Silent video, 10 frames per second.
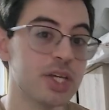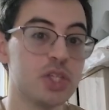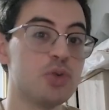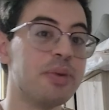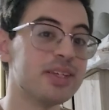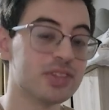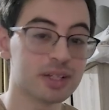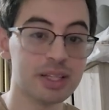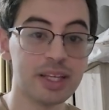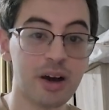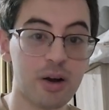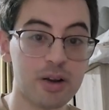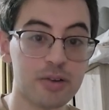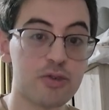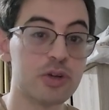you basically are
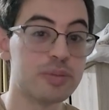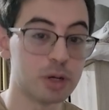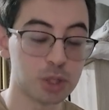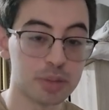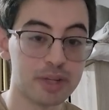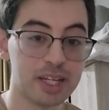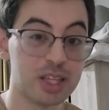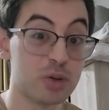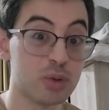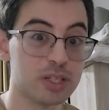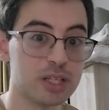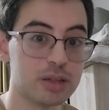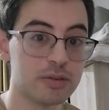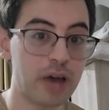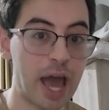in free motion, meaning the only